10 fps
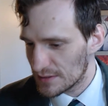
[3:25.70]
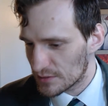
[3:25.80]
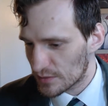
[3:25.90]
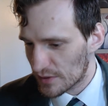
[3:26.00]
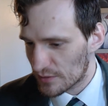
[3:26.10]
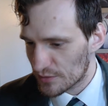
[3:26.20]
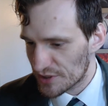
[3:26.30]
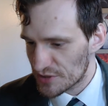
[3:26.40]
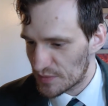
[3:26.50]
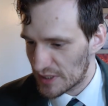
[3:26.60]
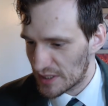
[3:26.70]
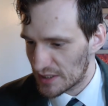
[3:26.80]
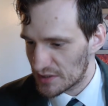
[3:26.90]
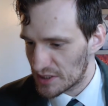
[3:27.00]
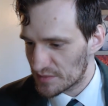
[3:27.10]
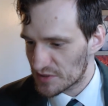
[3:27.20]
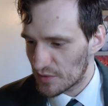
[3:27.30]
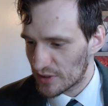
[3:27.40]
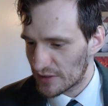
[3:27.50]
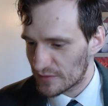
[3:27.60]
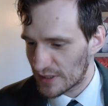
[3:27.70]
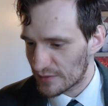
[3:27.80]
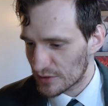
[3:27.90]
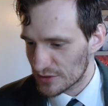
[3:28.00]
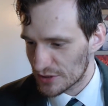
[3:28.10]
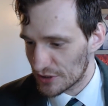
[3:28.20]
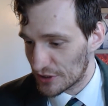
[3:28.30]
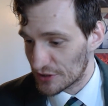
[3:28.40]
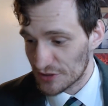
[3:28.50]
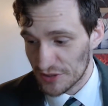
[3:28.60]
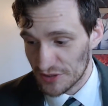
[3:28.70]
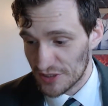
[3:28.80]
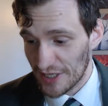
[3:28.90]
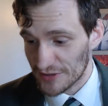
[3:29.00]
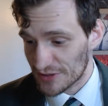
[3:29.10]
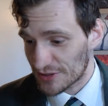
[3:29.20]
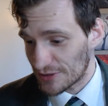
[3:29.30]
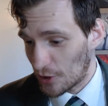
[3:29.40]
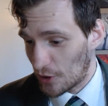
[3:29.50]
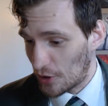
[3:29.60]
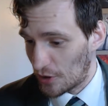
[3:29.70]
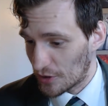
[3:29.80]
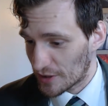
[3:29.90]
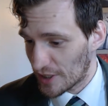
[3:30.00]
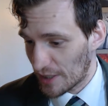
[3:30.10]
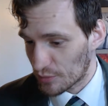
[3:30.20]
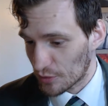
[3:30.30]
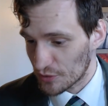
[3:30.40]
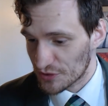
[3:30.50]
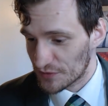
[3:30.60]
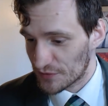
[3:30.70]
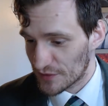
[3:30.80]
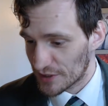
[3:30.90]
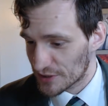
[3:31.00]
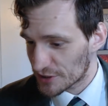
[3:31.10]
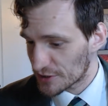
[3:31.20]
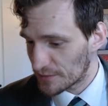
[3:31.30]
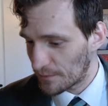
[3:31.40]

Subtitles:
with rich, peaty, deep, smoky flavors. It is an intense, long, ambrosial finish.